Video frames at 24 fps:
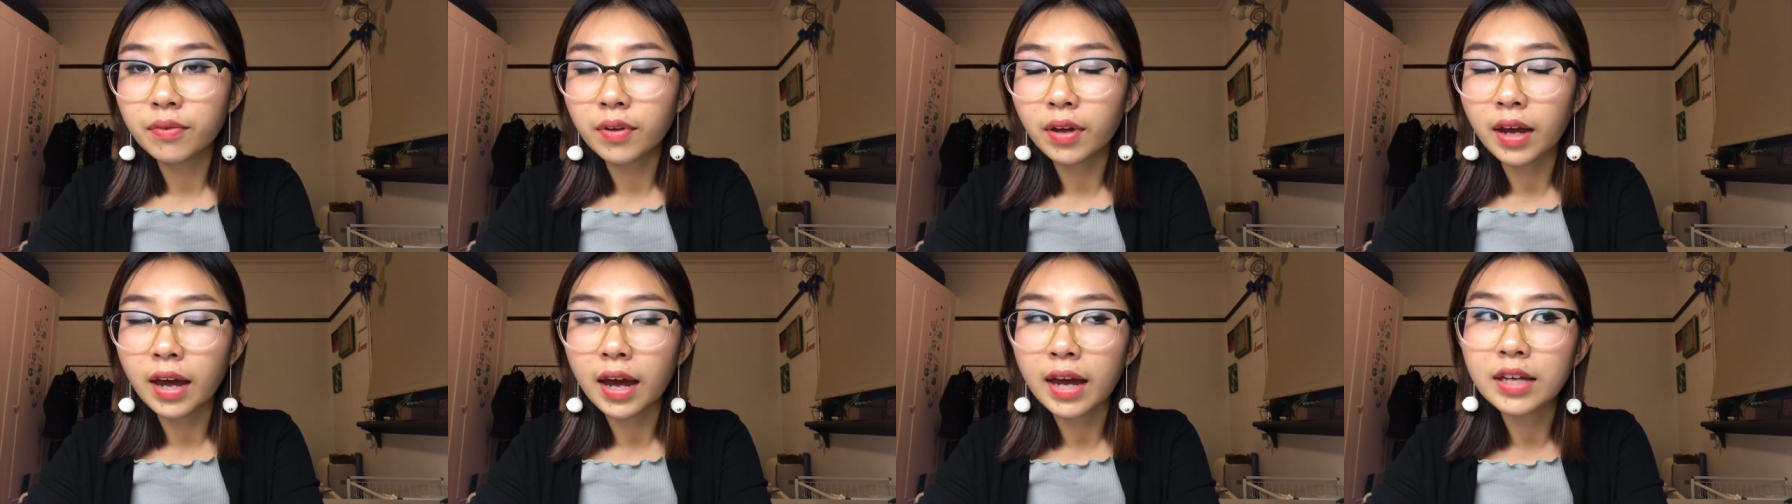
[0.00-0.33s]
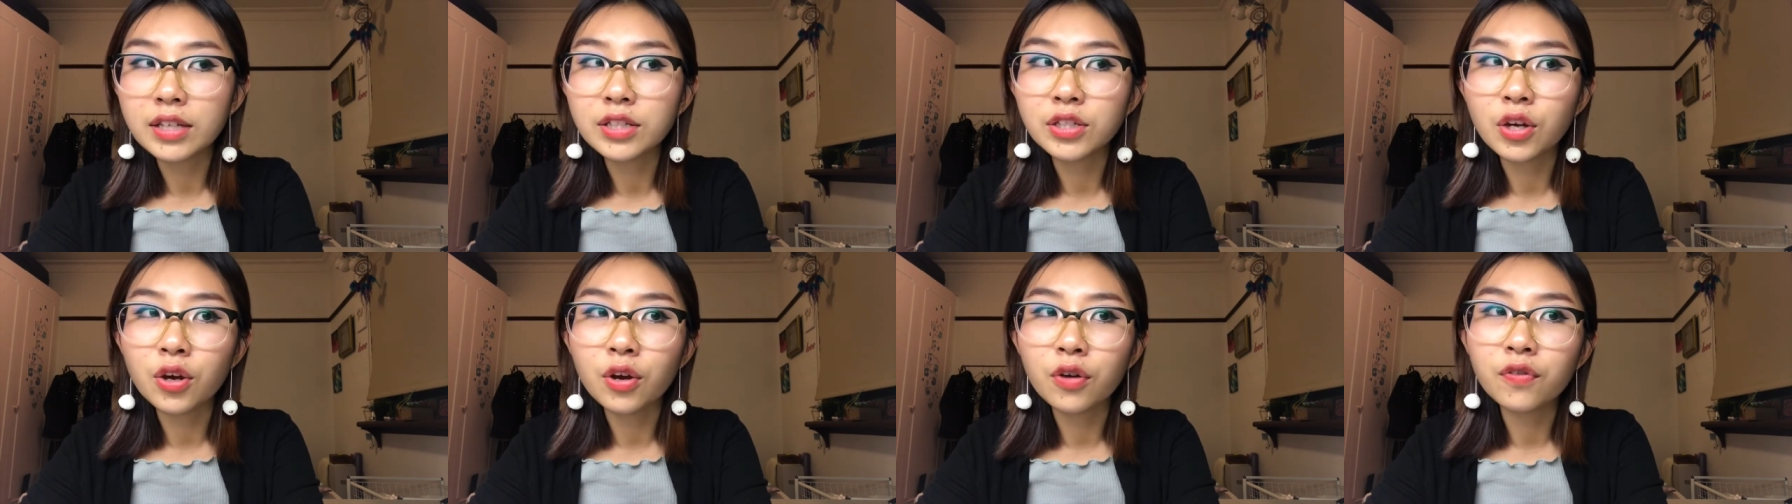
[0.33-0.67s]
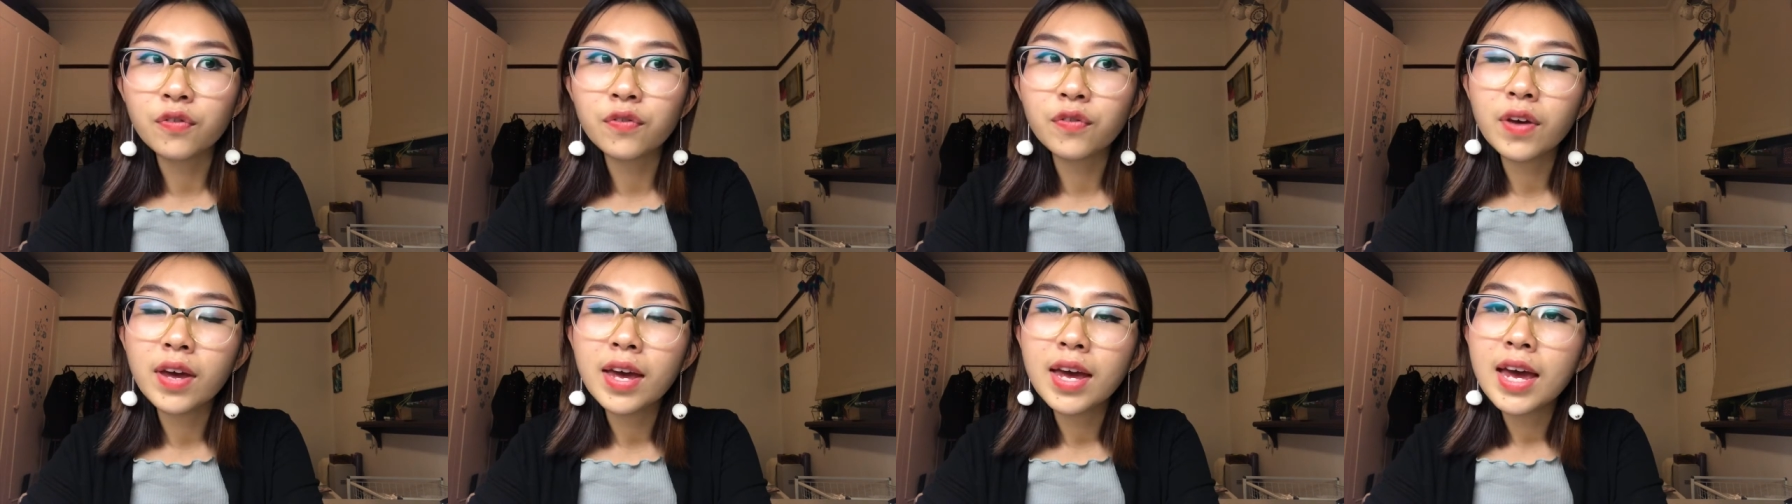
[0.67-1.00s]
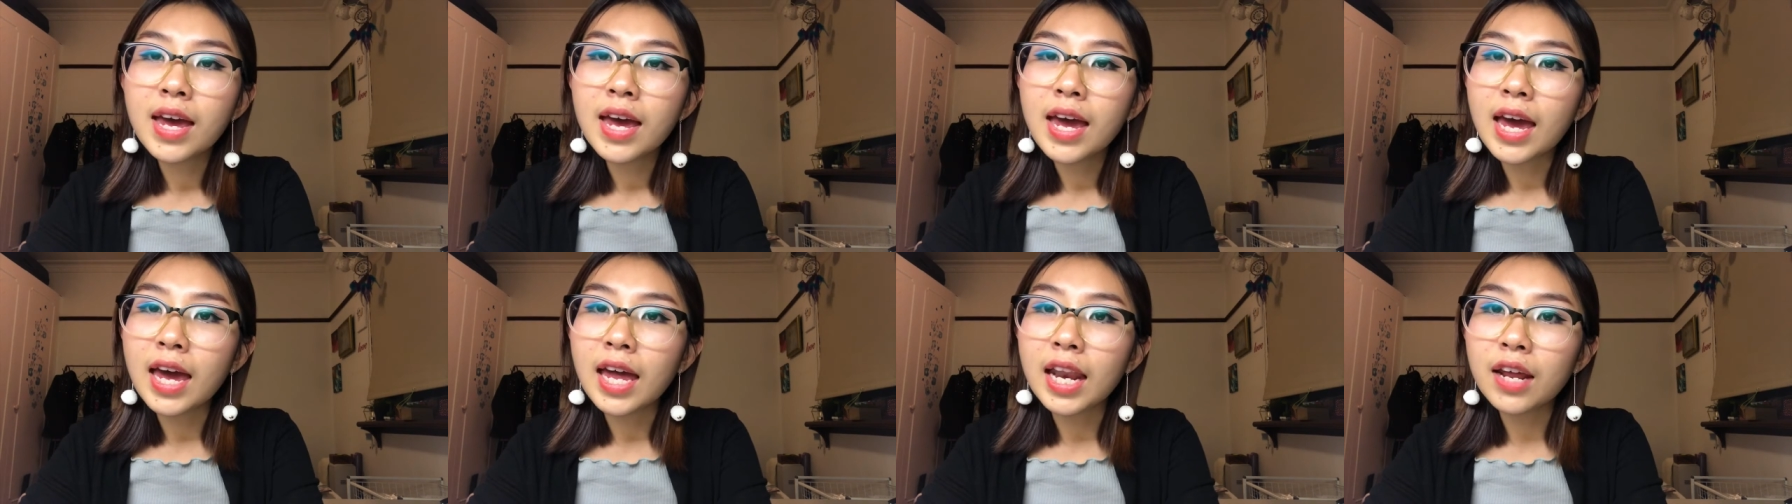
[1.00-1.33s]
Okay, so if
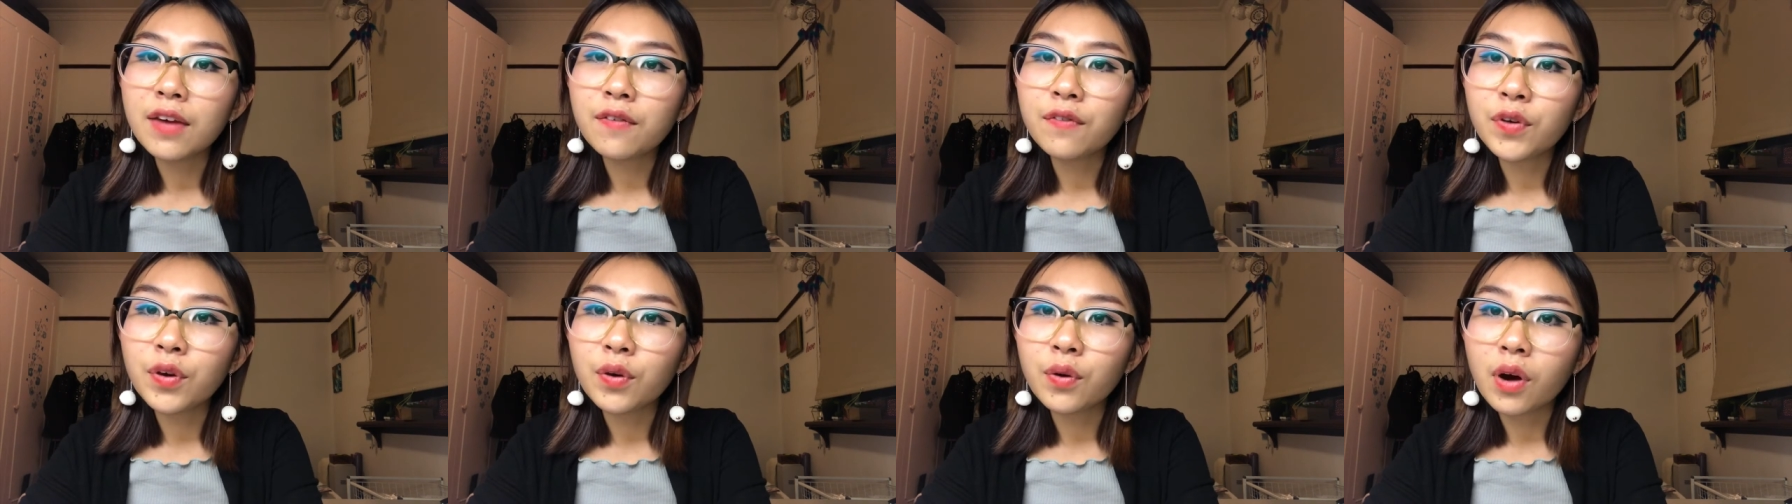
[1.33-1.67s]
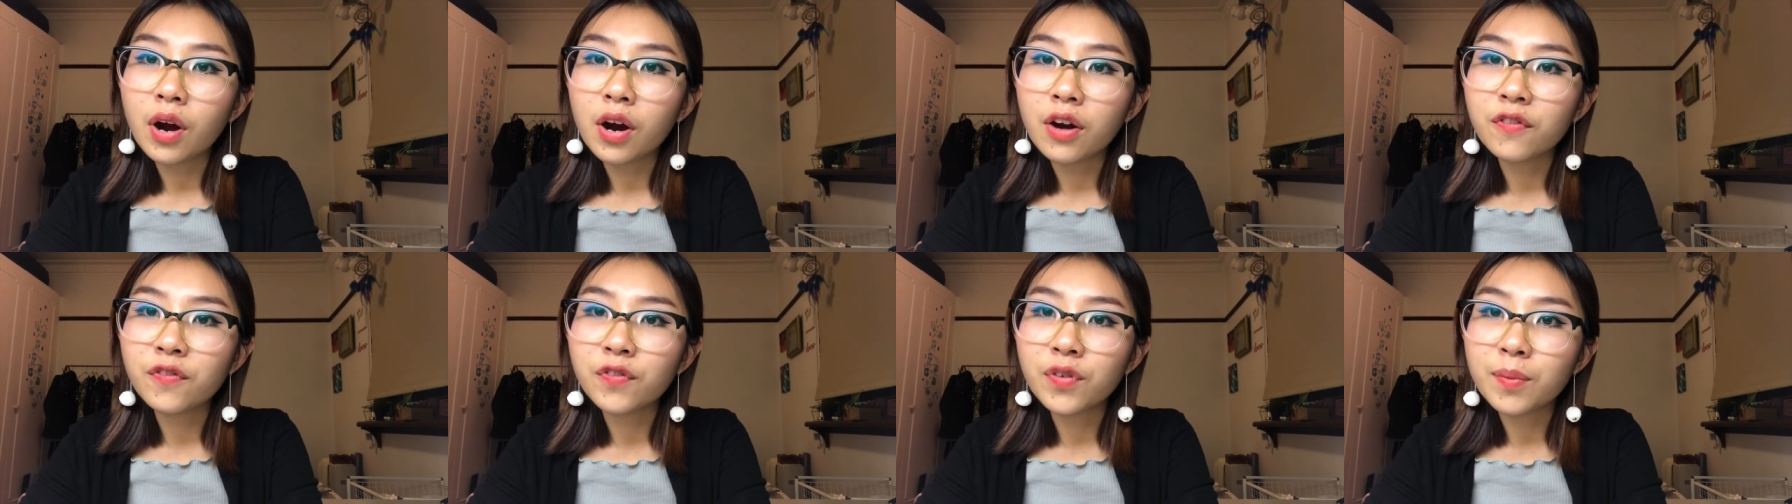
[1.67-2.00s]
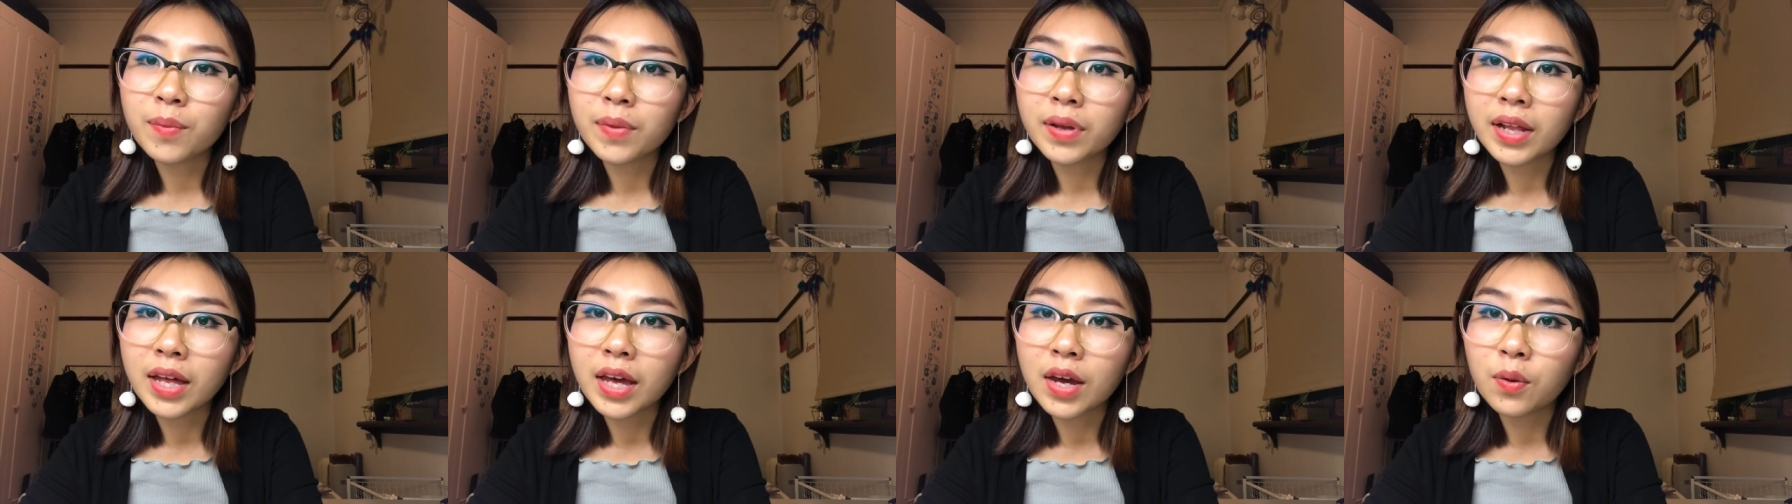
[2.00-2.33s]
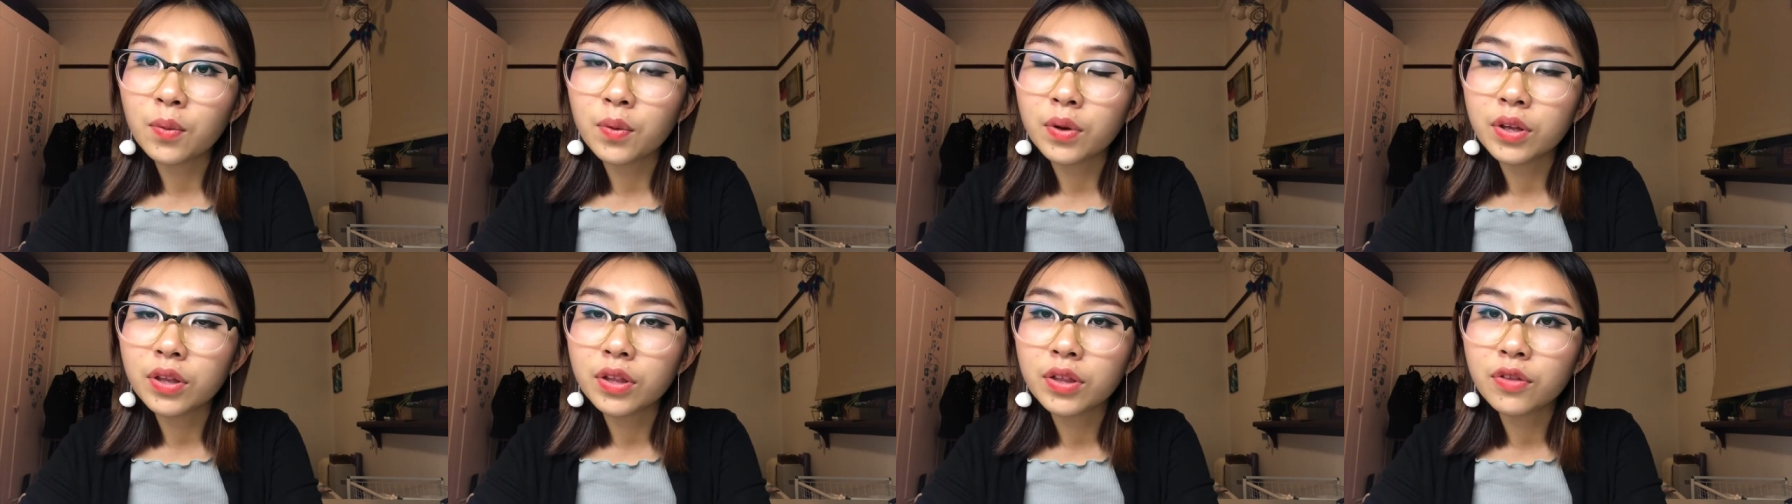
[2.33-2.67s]
any of you are familiar with